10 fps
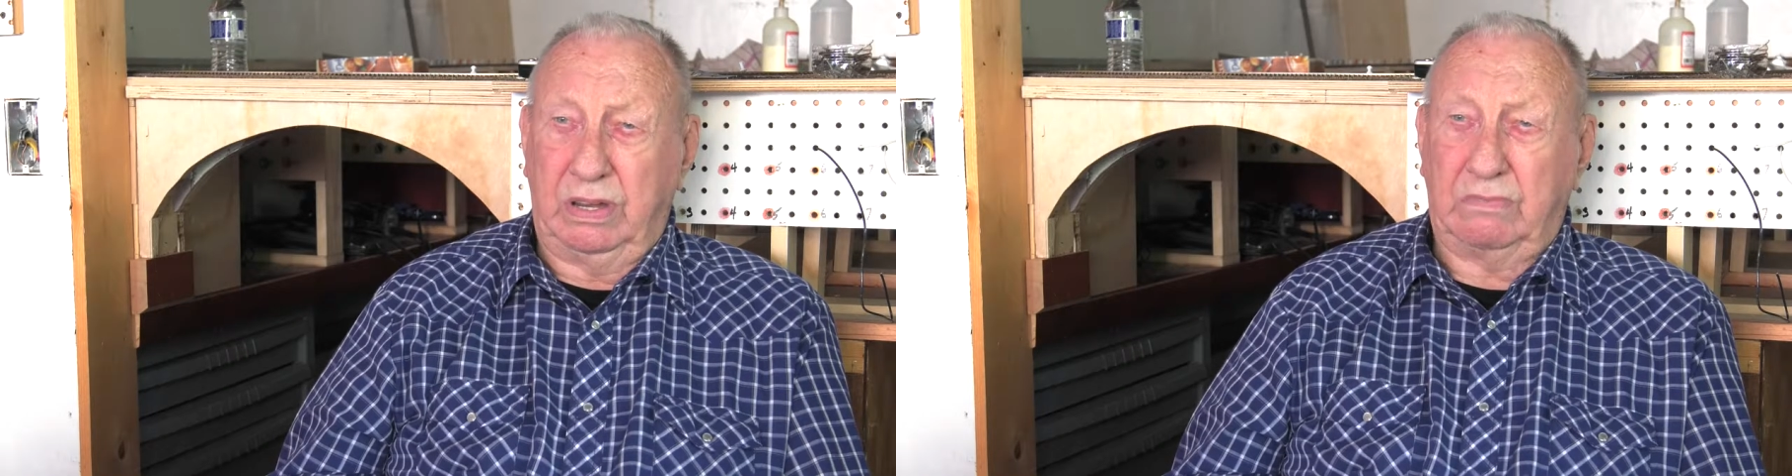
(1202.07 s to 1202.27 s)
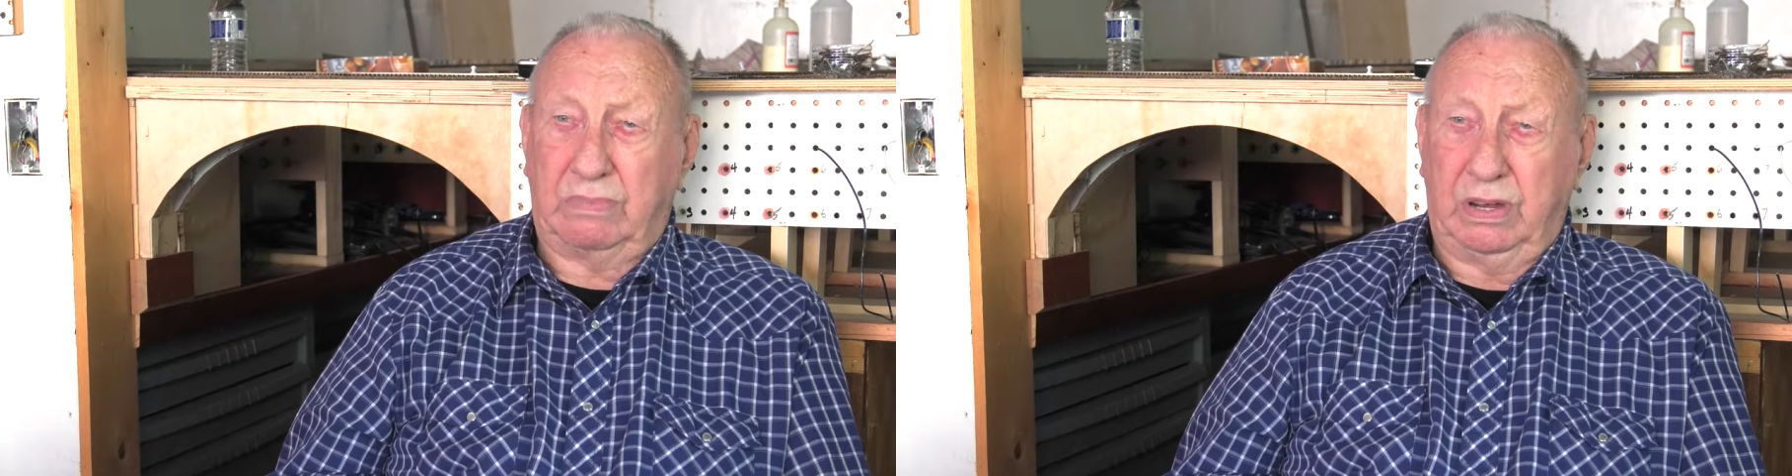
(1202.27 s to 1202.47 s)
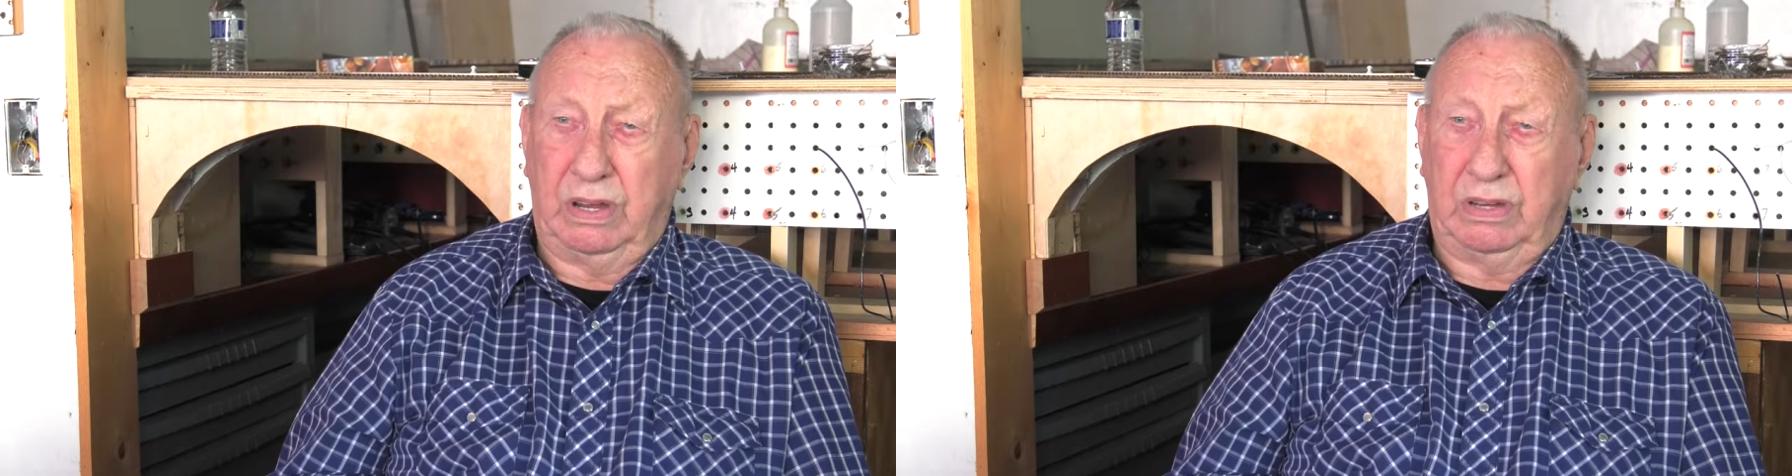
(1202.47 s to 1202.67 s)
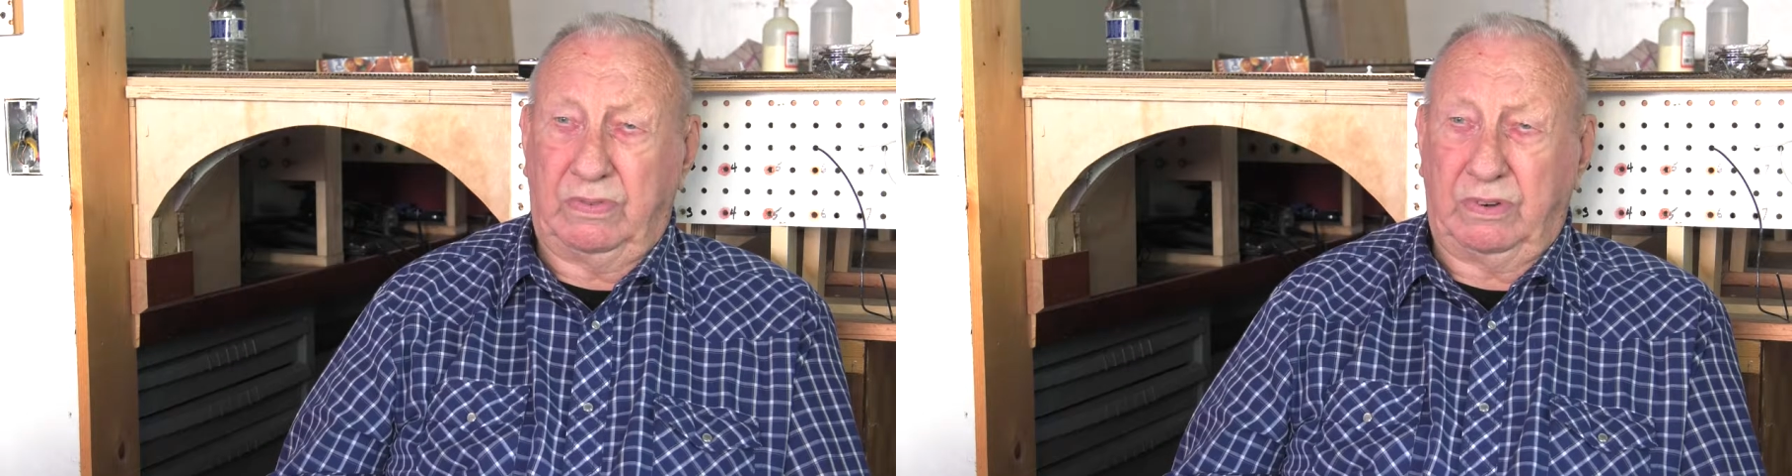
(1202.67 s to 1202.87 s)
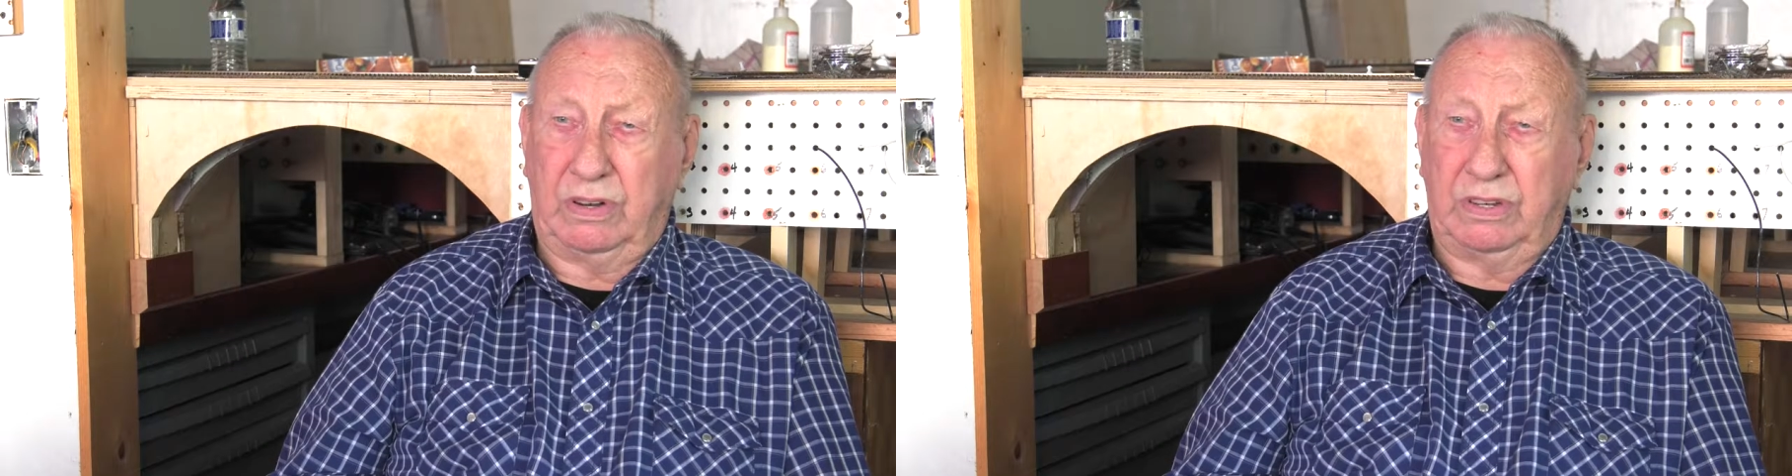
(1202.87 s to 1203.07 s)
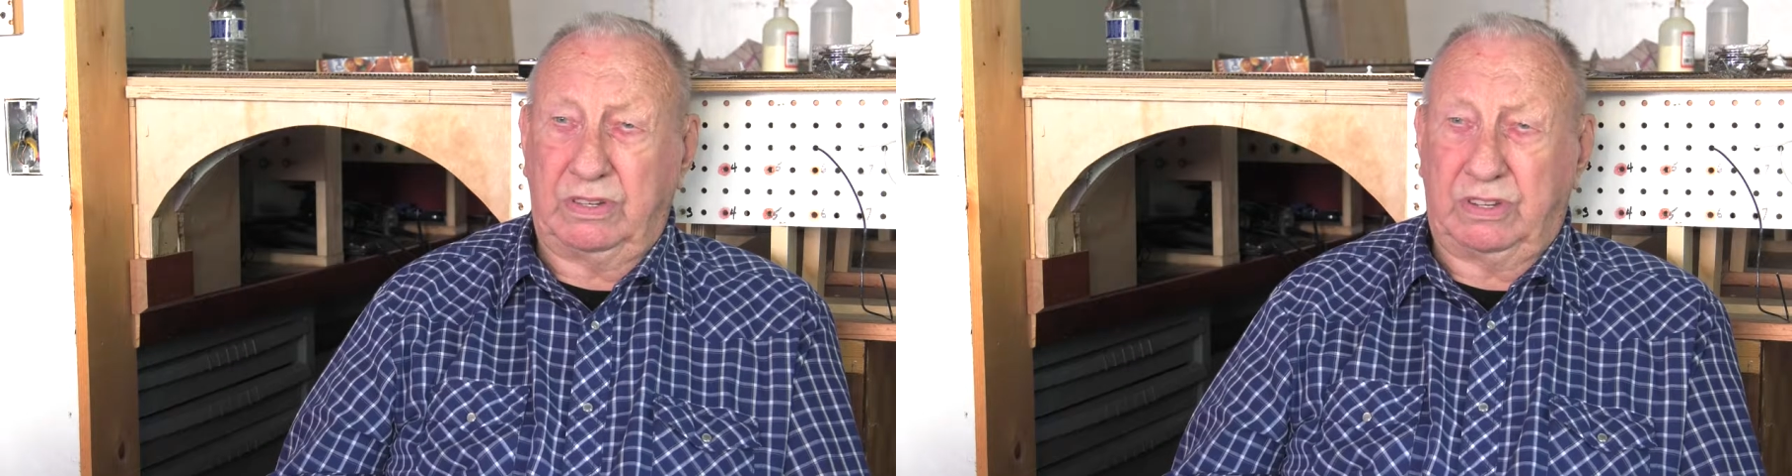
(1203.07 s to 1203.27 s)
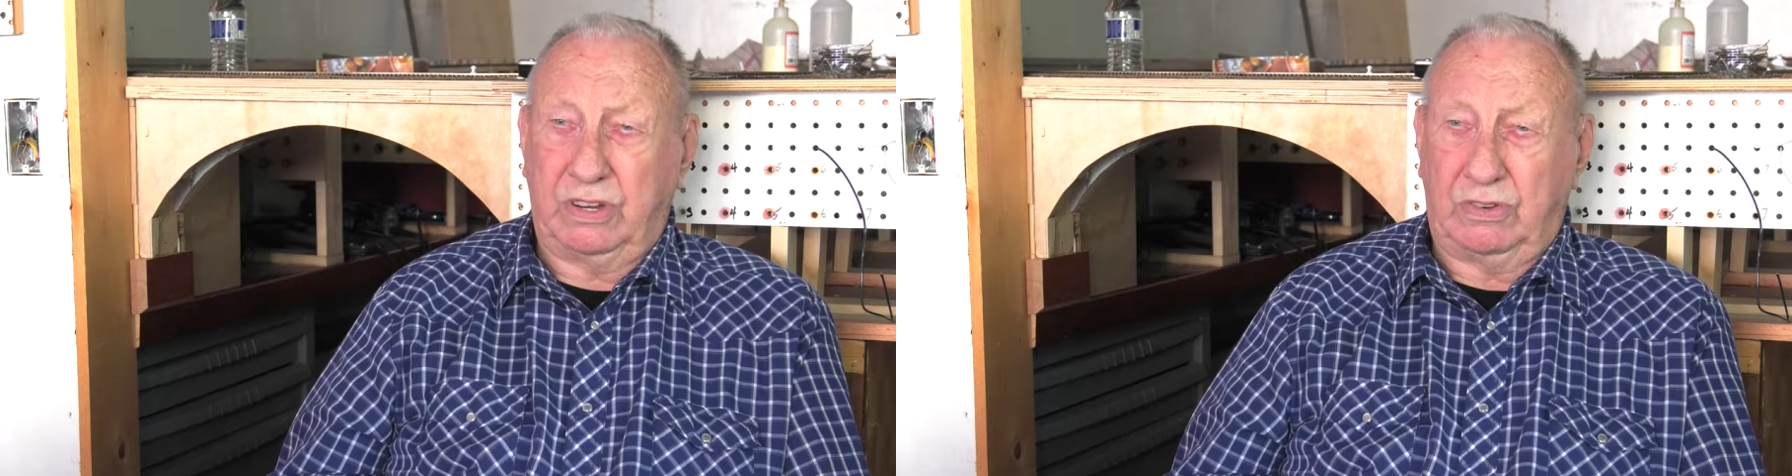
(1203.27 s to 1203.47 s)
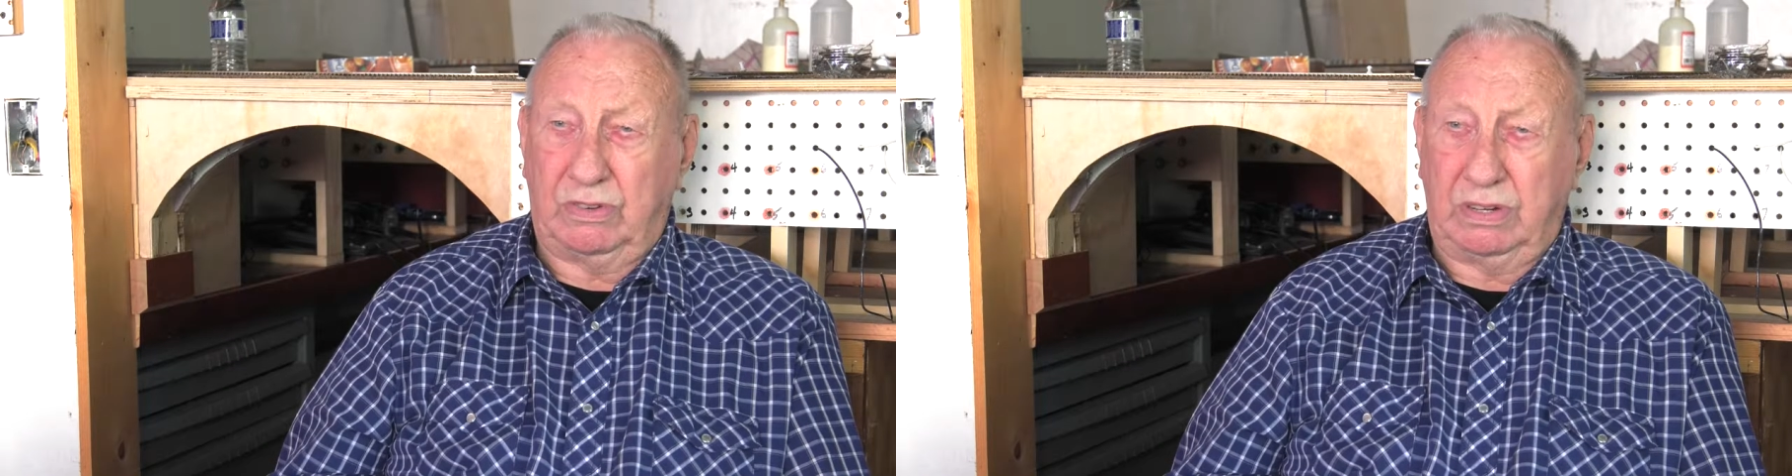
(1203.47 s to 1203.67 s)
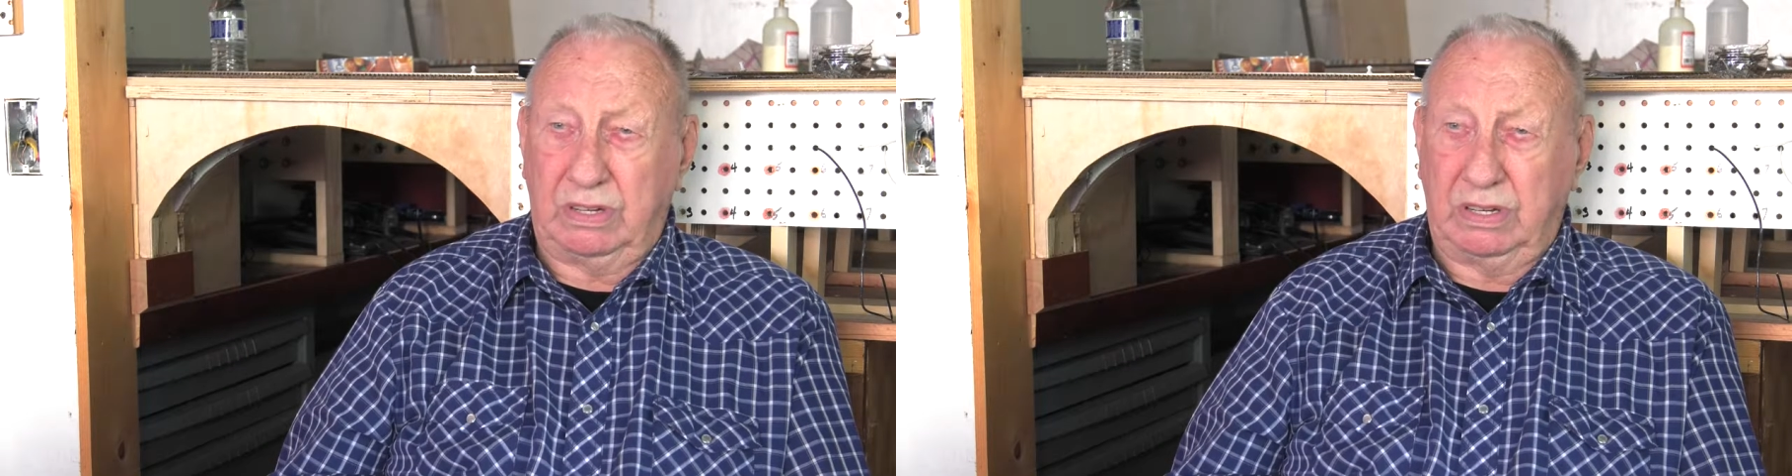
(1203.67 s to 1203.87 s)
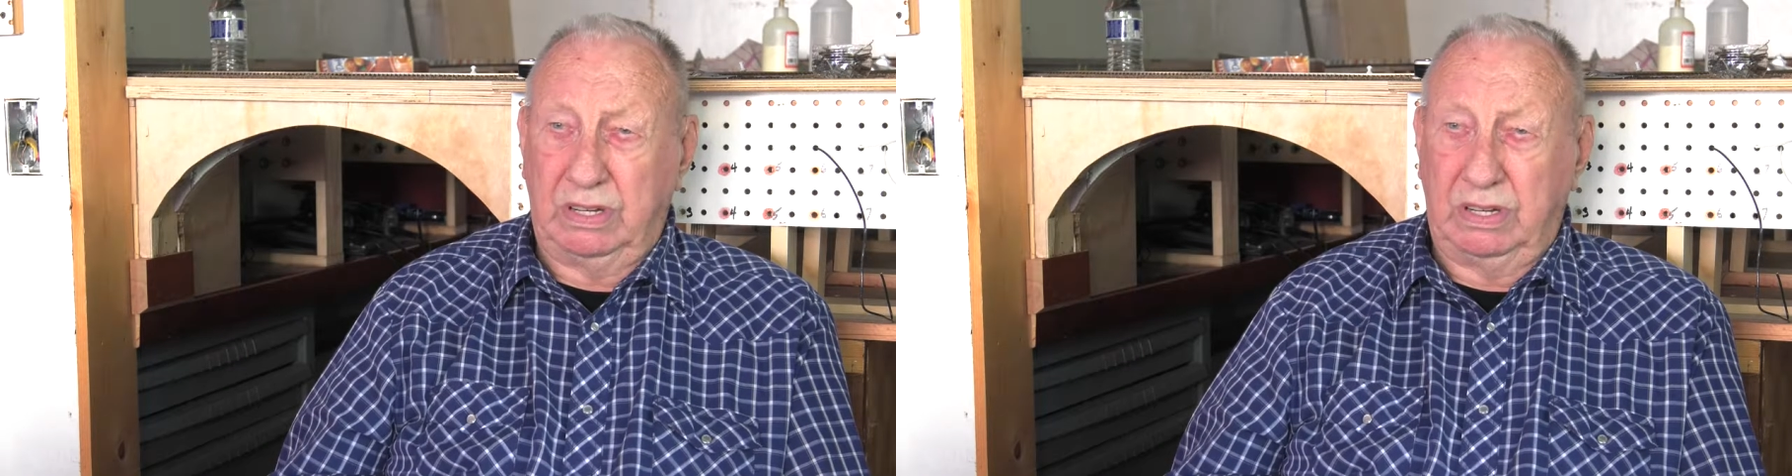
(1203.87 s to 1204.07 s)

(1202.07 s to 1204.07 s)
and prayed for his children,